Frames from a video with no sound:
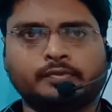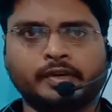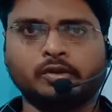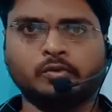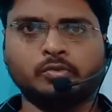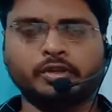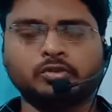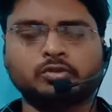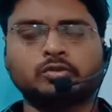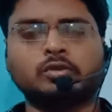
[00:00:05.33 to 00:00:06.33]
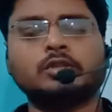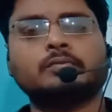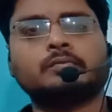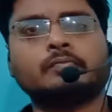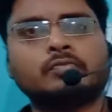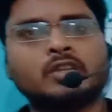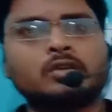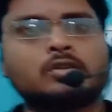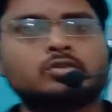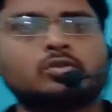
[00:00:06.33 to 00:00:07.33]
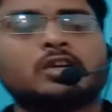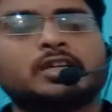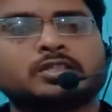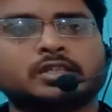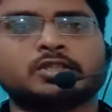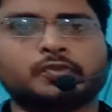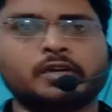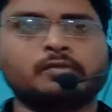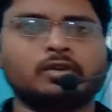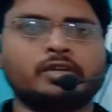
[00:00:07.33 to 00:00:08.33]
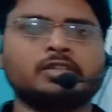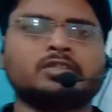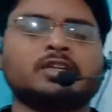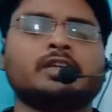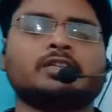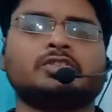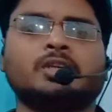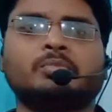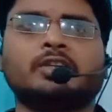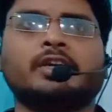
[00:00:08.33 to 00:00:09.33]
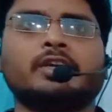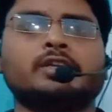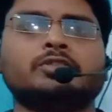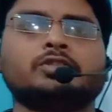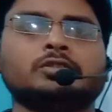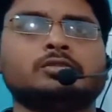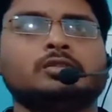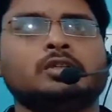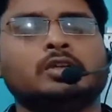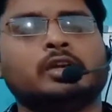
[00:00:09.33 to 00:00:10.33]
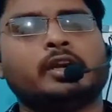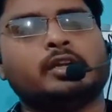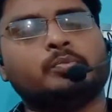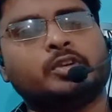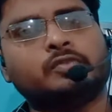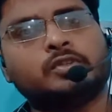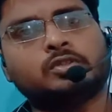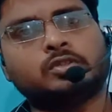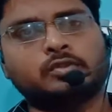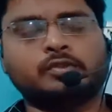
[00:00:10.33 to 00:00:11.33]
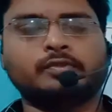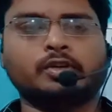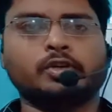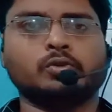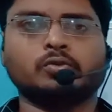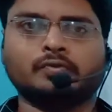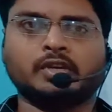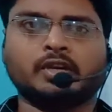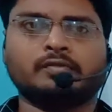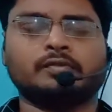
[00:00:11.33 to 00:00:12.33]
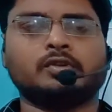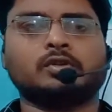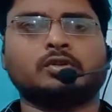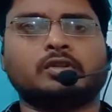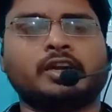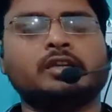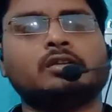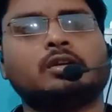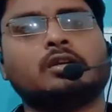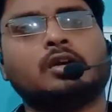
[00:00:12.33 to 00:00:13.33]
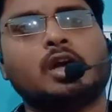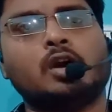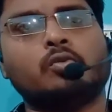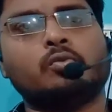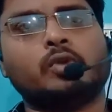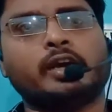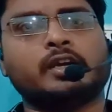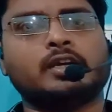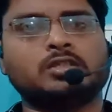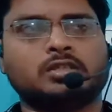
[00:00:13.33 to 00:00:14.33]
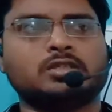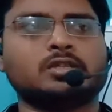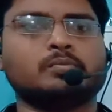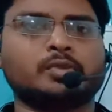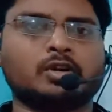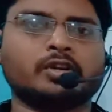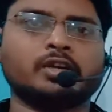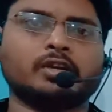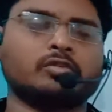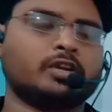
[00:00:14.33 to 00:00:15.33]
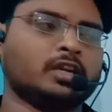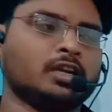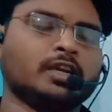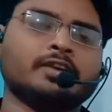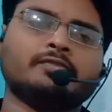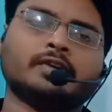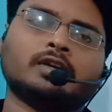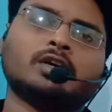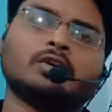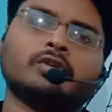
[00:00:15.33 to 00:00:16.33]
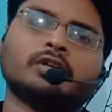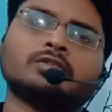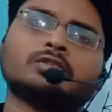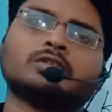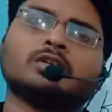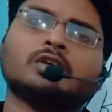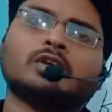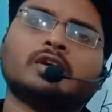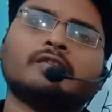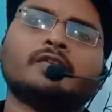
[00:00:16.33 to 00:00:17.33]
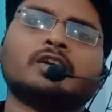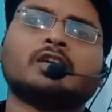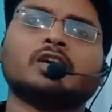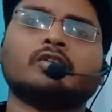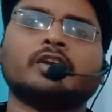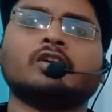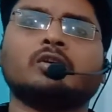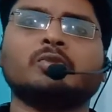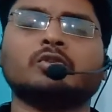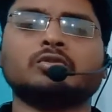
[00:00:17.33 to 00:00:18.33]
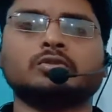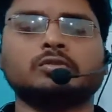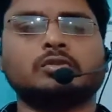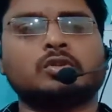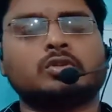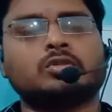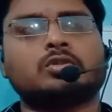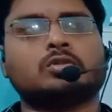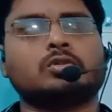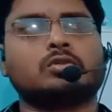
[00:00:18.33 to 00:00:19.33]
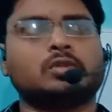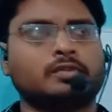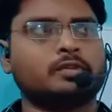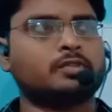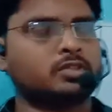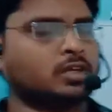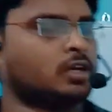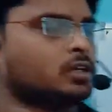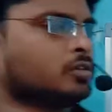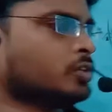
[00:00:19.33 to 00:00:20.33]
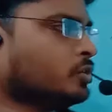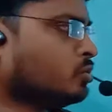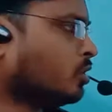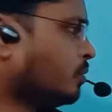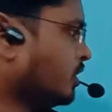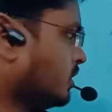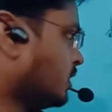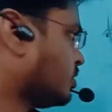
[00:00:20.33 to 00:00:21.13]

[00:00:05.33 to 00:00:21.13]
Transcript: A very good morning to you all. So class 6 we have already started chapter agriculture, and in previous video we have read how agriculture is important in our daily life and how it is affecting our economy also. So today we will start our new topic, that